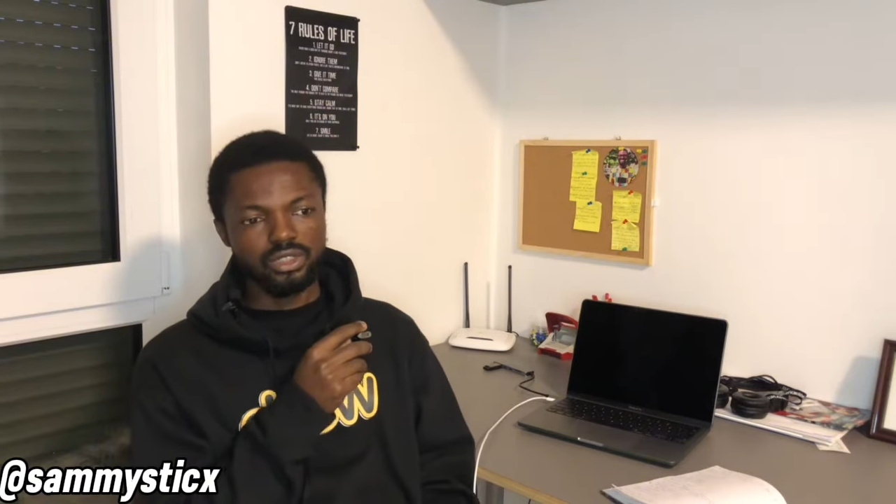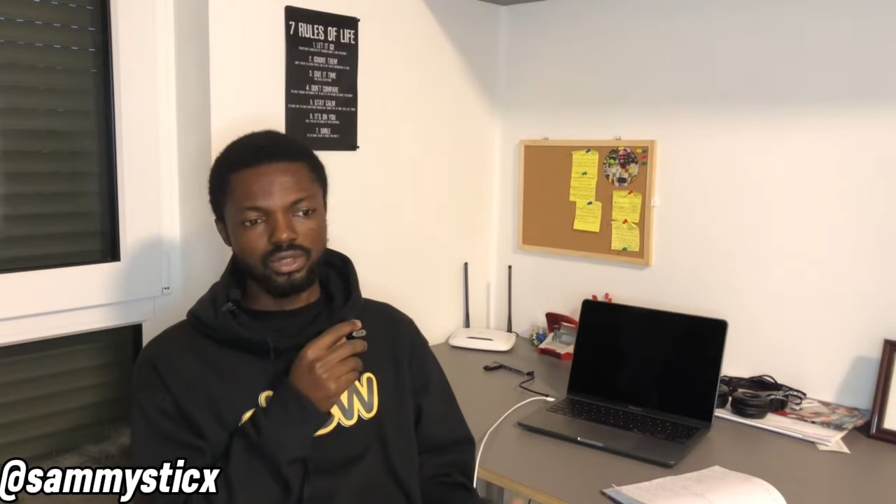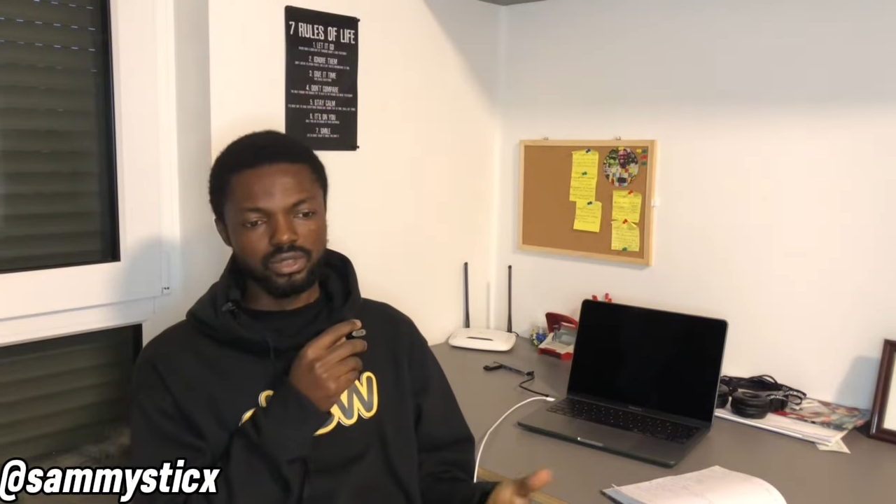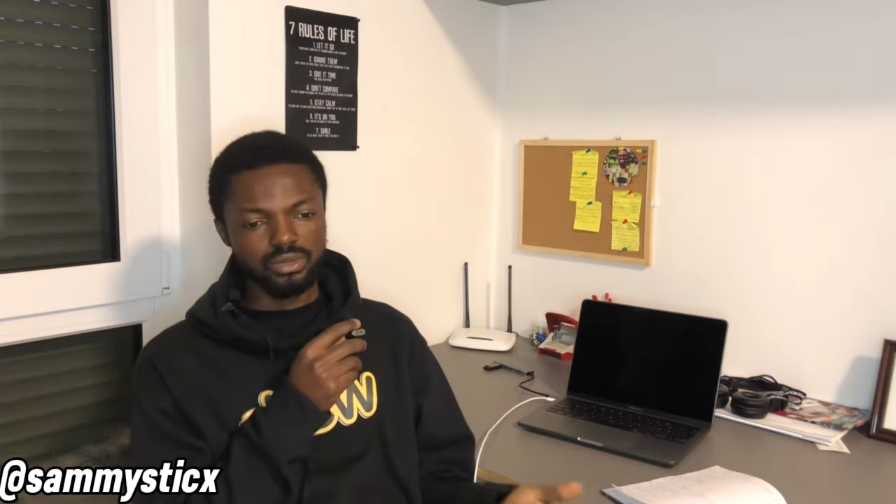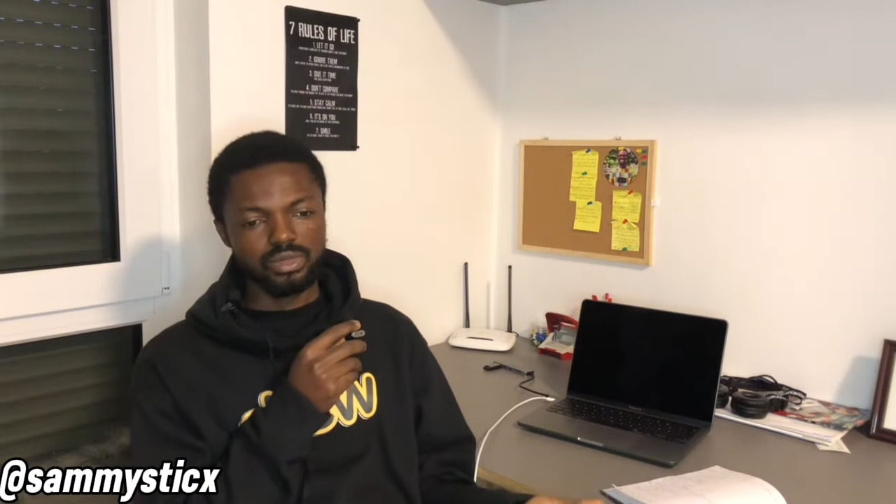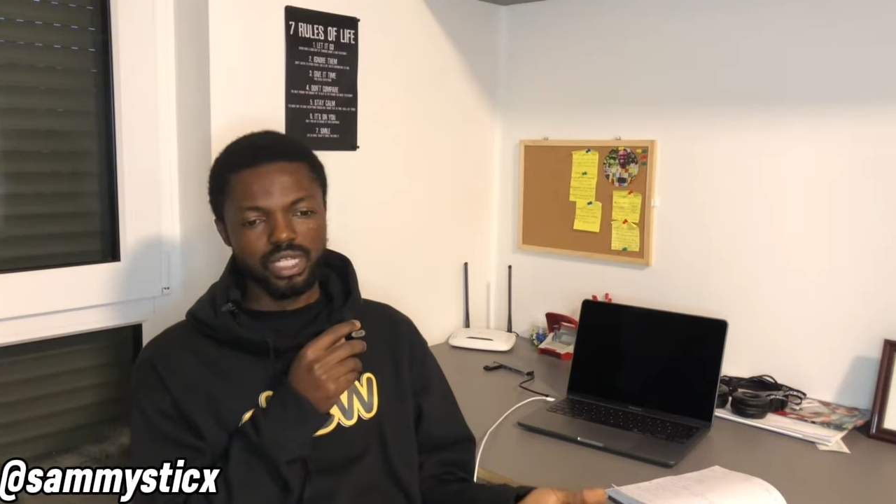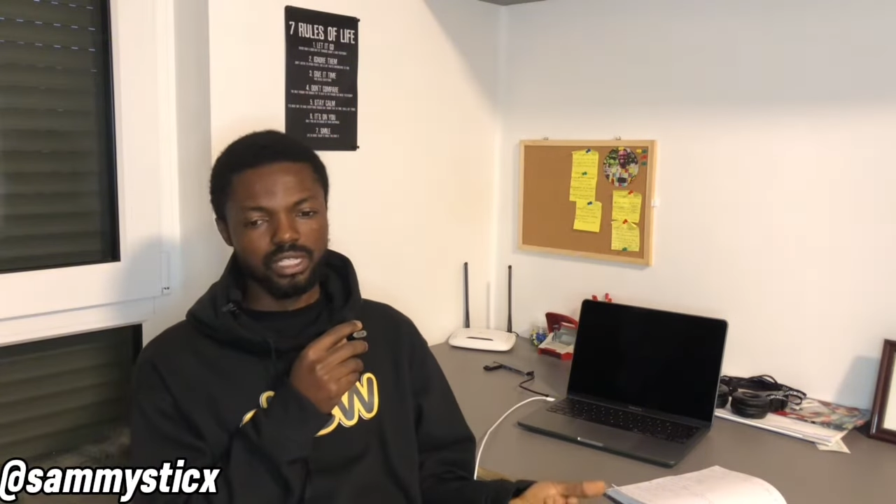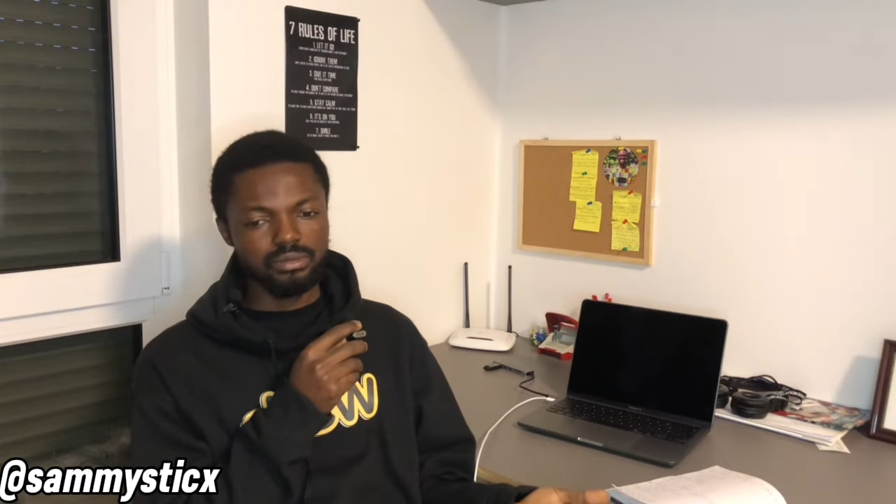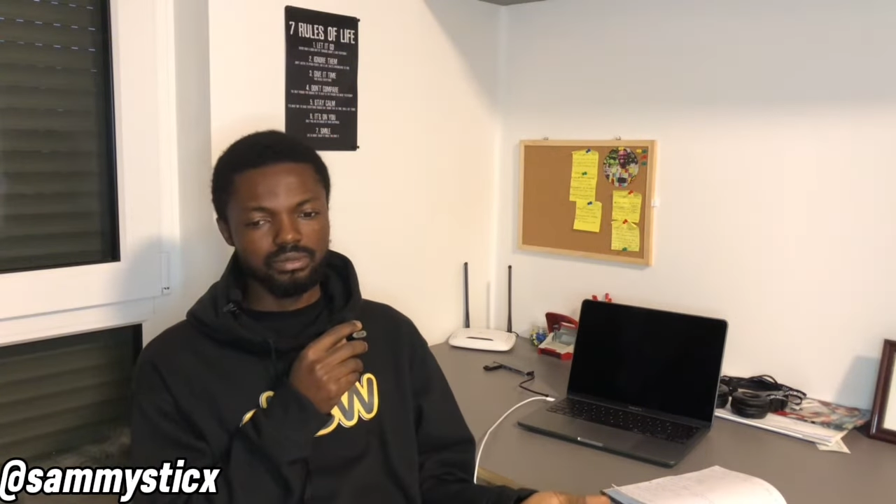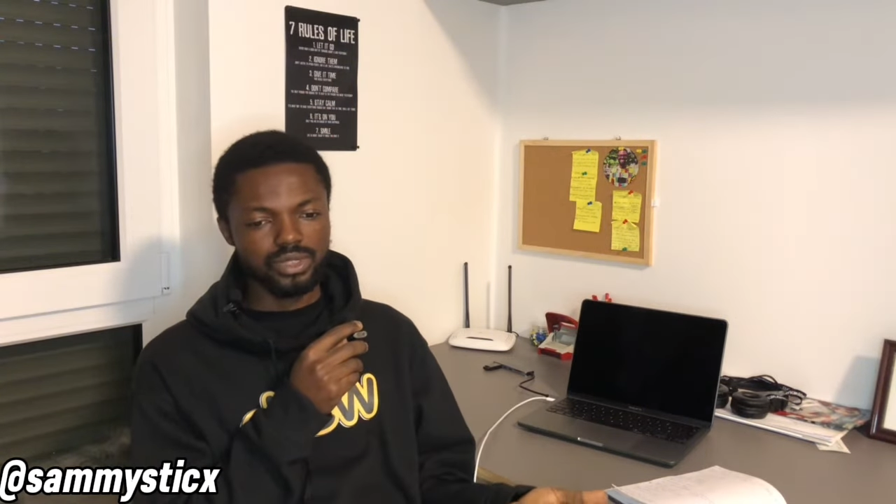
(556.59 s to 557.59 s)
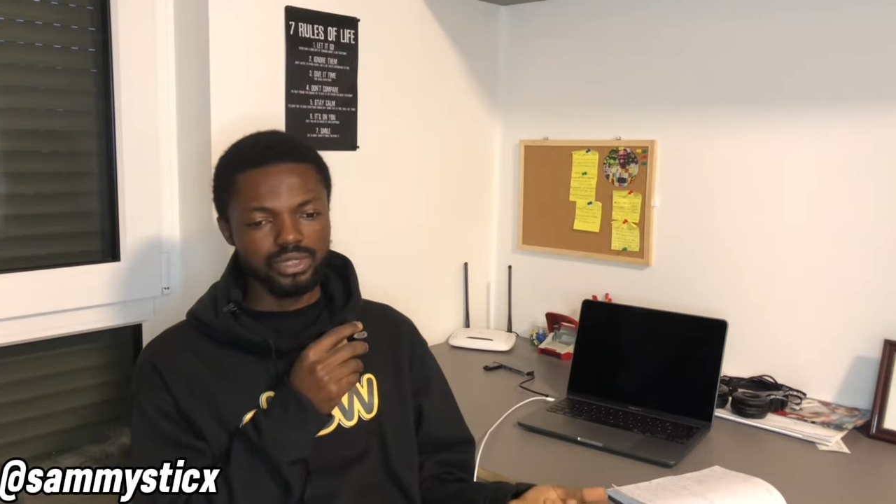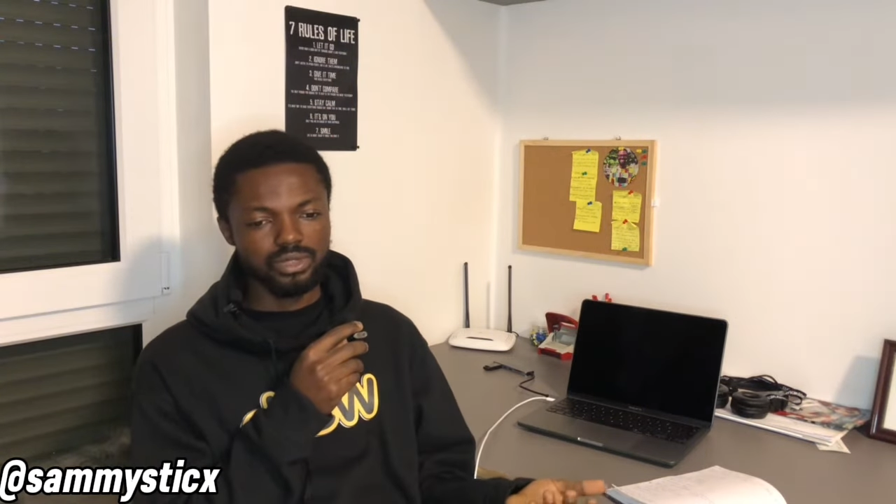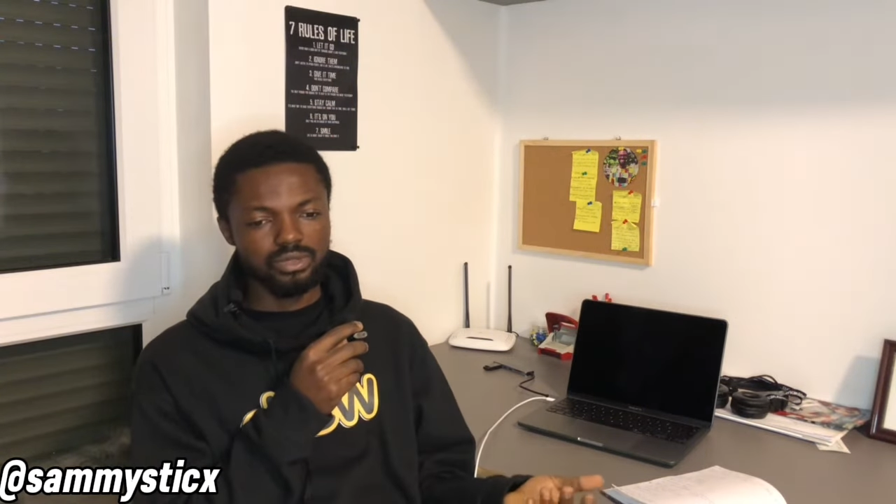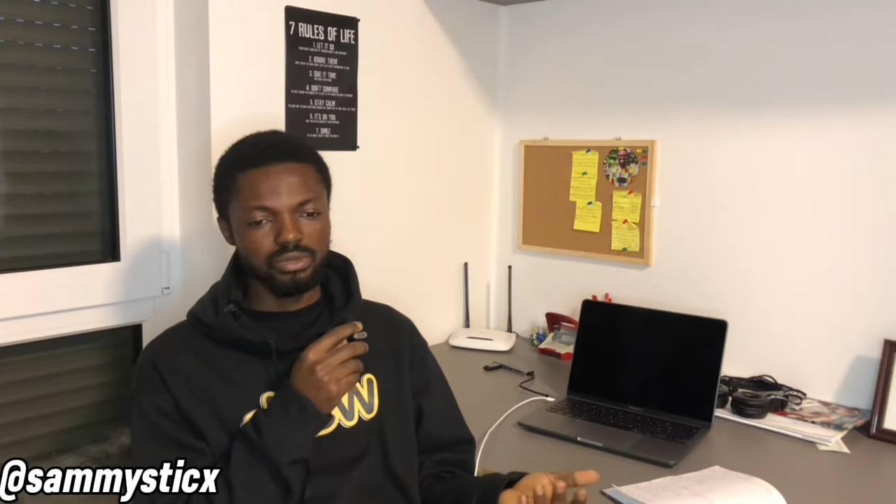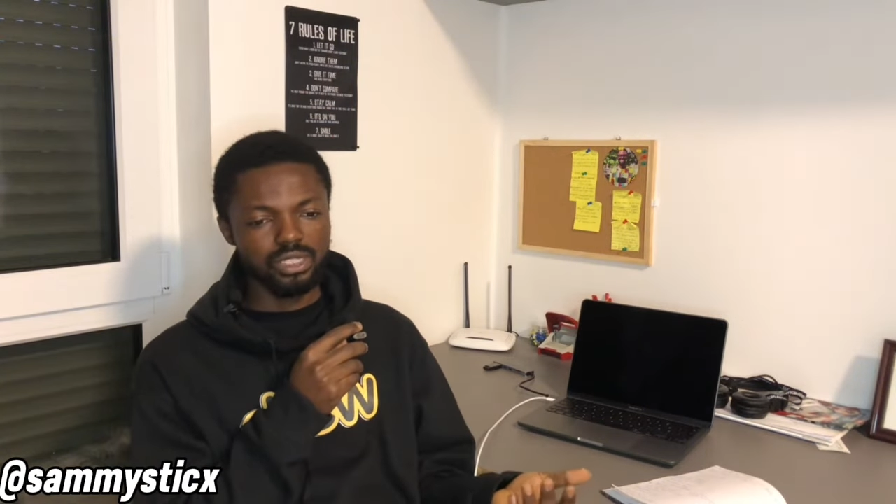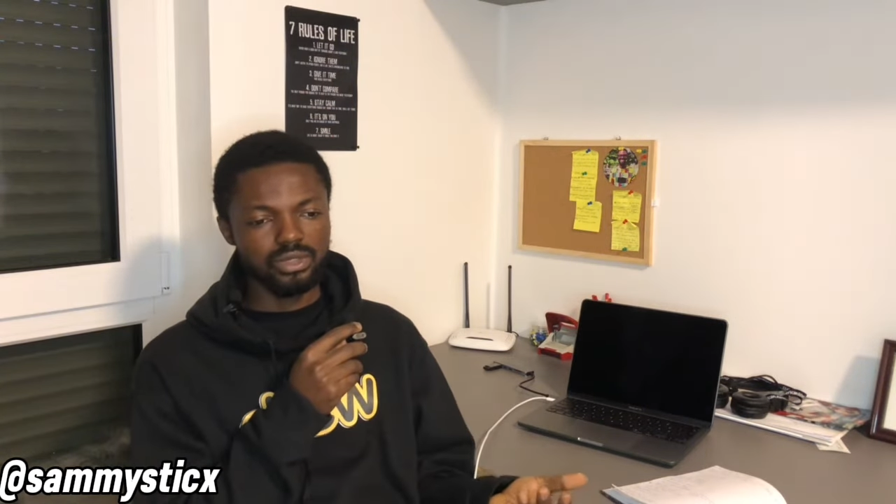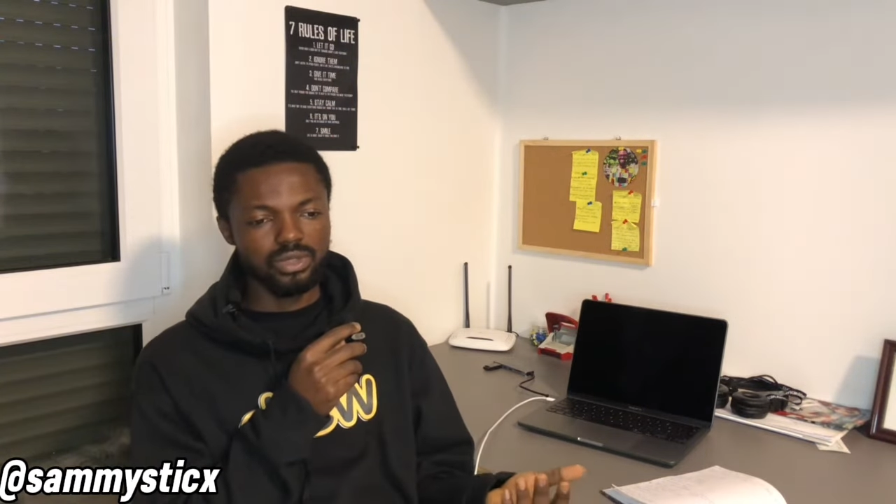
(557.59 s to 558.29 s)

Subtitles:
So sometimes you might